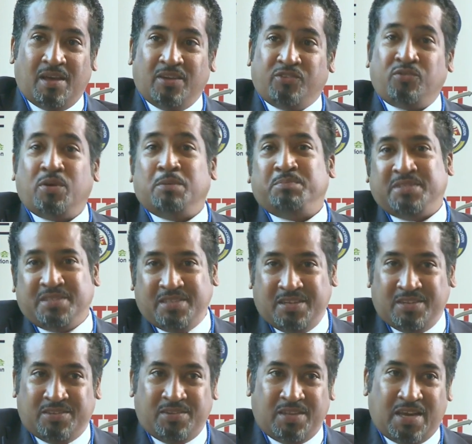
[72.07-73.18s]
trips
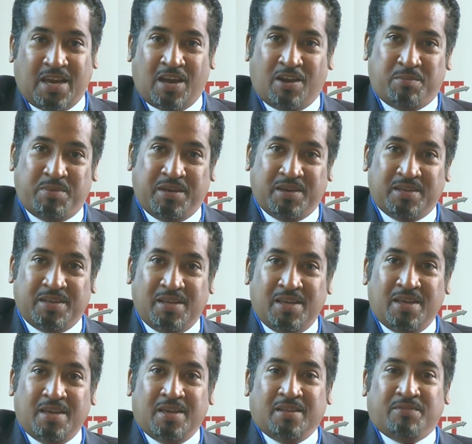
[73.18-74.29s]
into the Caribbean.
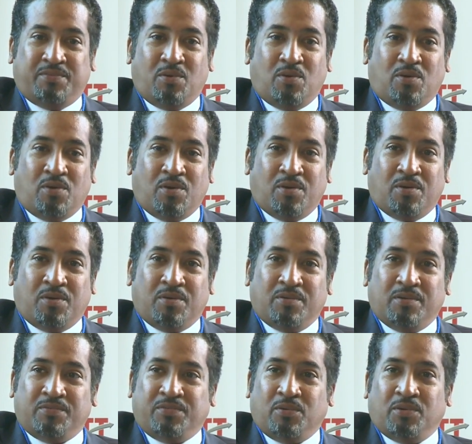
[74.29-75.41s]

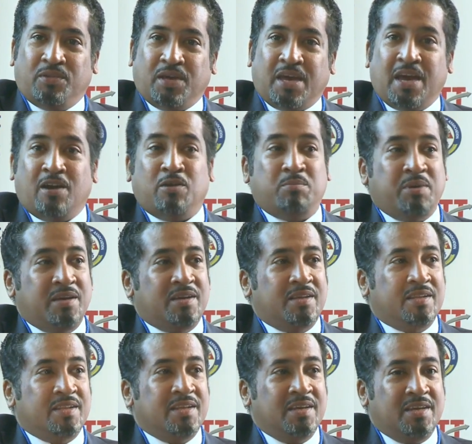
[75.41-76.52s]
For the
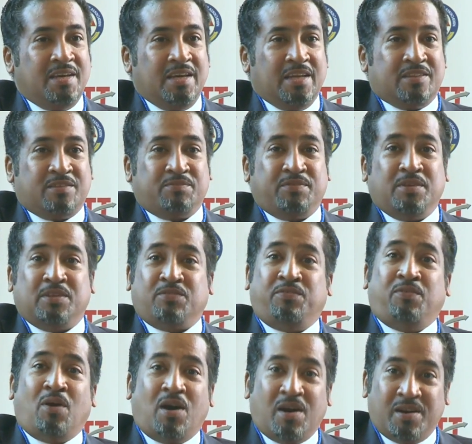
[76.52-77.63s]
Caribbean, it's
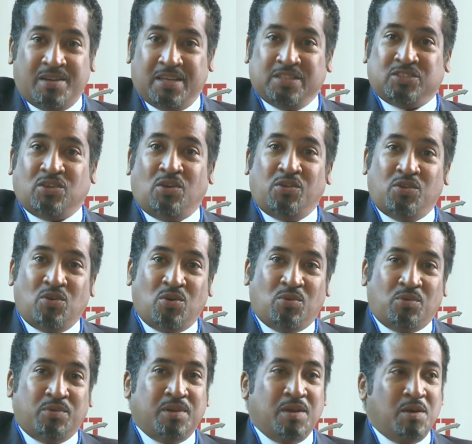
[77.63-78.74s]
far, it's
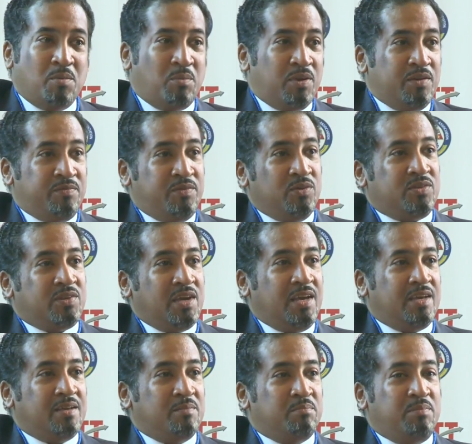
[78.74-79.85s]
unknown, but if you
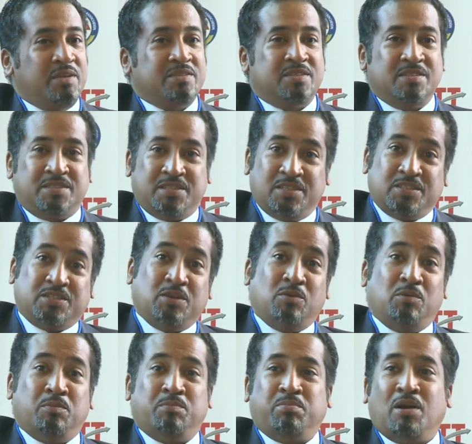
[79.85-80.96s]
take businesses, they
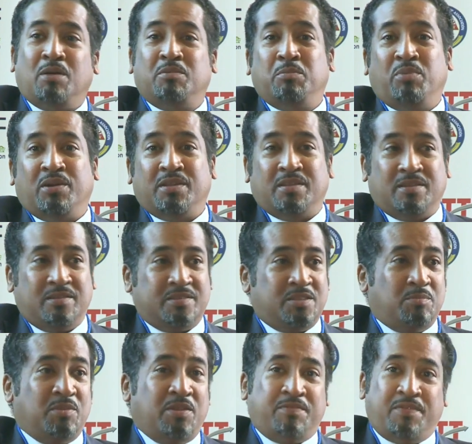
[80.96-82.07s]
will probably bring
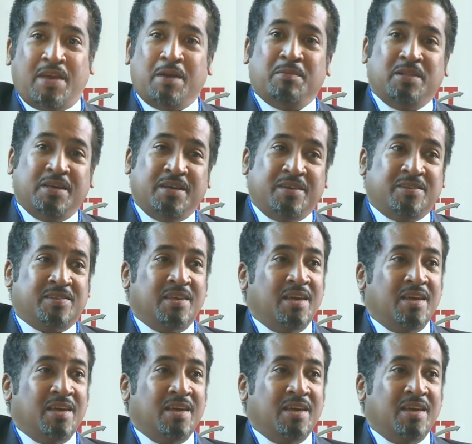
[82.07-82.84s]
some of their families,